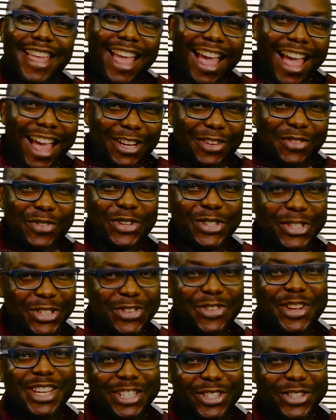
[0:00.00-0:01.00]
I trust
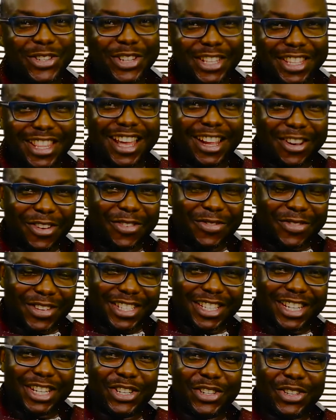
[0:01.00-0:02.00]
you enjoyed that
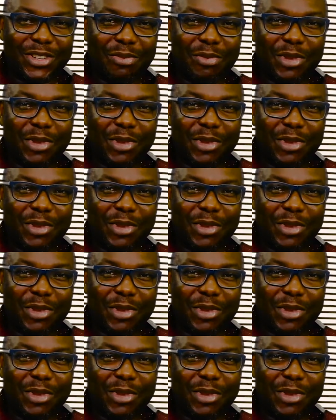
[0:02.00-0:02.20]
conversation